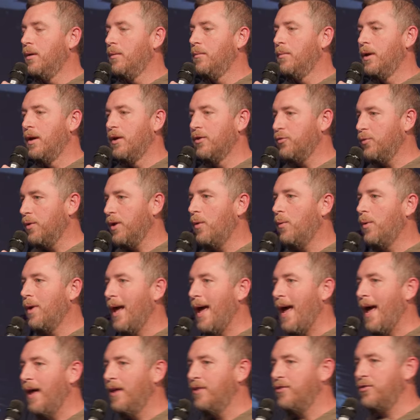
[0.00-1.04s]
Here's what I want to
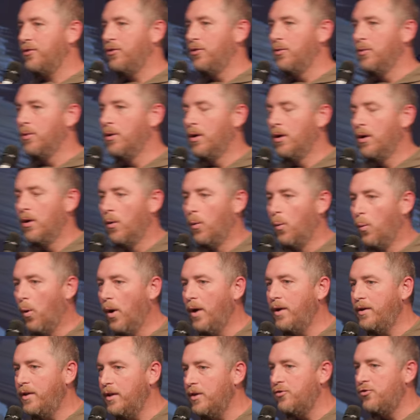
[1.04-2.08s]
ask you.
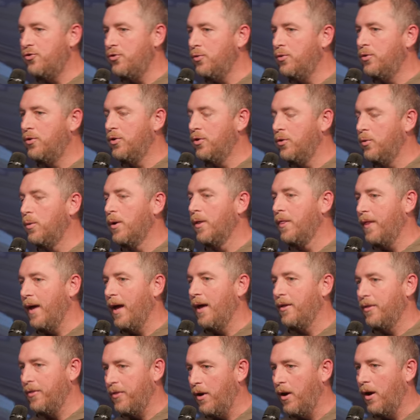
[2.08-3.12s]
What did you do with
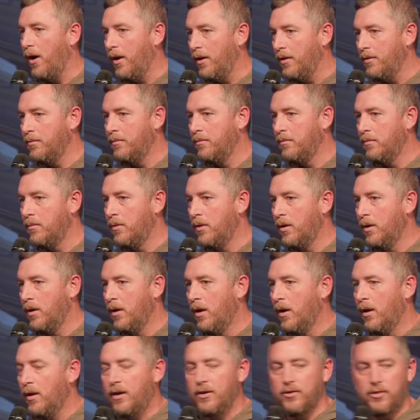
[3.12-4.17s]
that thought?
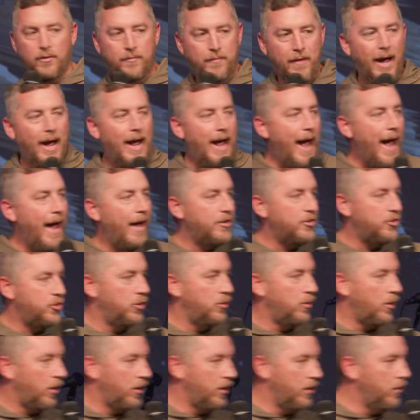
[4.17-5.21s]
Because if I asked
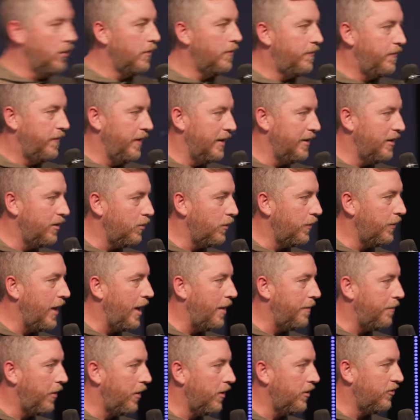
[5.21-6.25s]
you, are you offended with
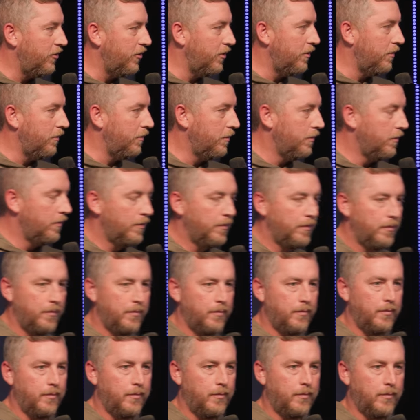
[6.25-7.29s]
that person?
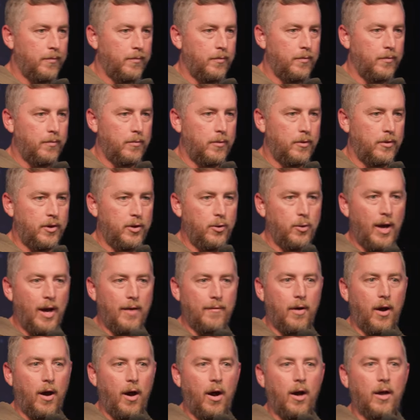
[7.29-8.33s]
Do you have
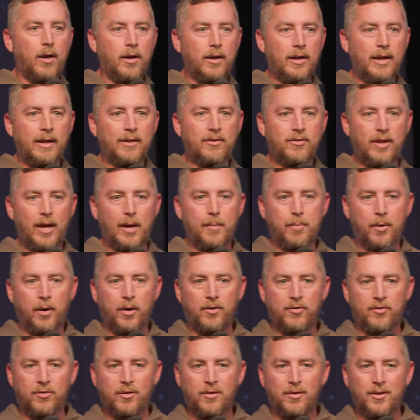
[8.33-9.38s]
aught against that
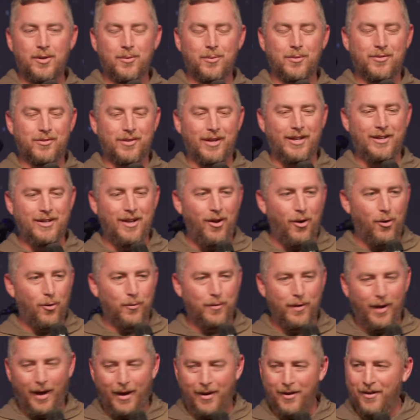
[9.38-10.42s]
person? You would say, no,
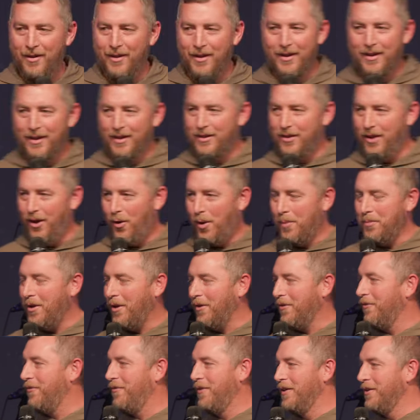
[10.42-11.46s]
that, no, I'm not
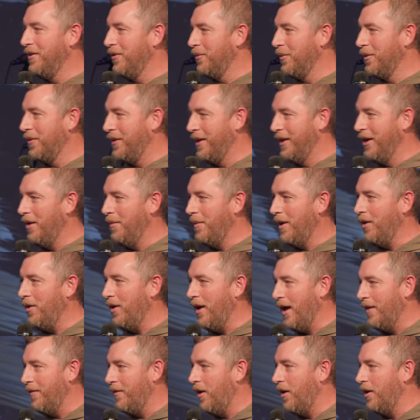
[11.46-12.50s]
offended with them. I don't
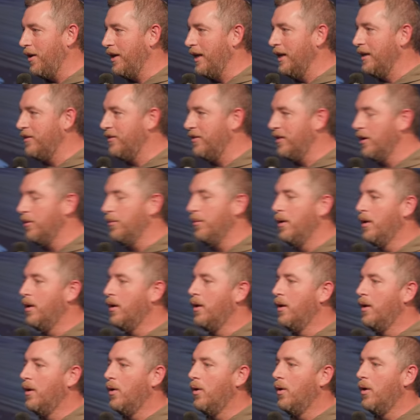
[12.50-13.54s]
have aught against them.
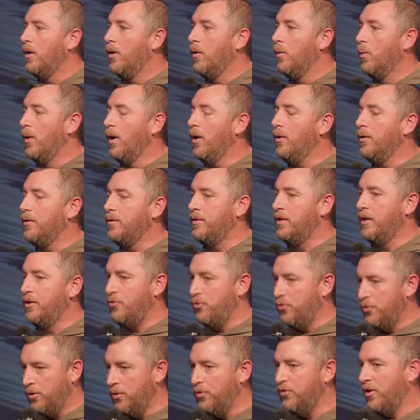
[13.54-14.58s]
Well, did
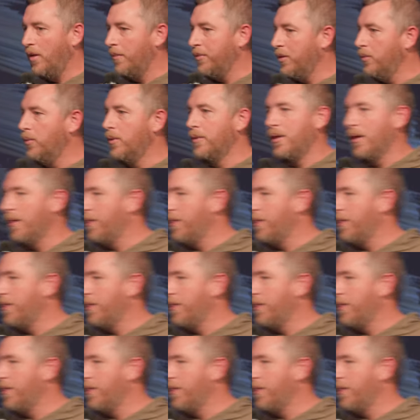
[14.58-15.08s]
you do something with the